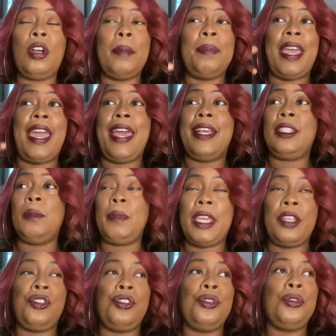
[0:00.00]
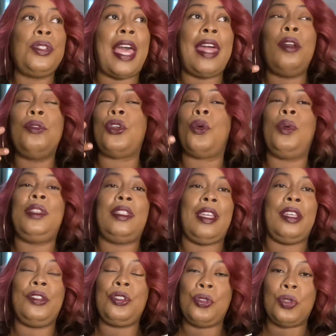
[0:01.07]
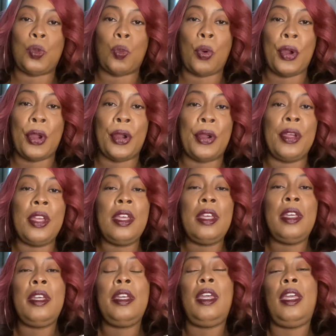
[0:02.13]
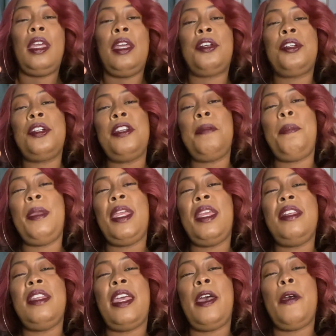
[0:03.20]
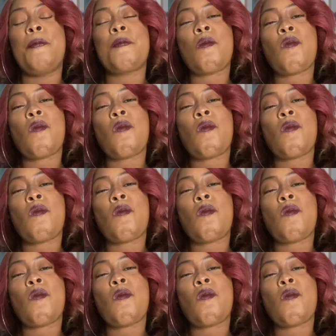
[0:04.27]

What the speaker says: up. They had some issues. I don't know what the issues were. It could have been that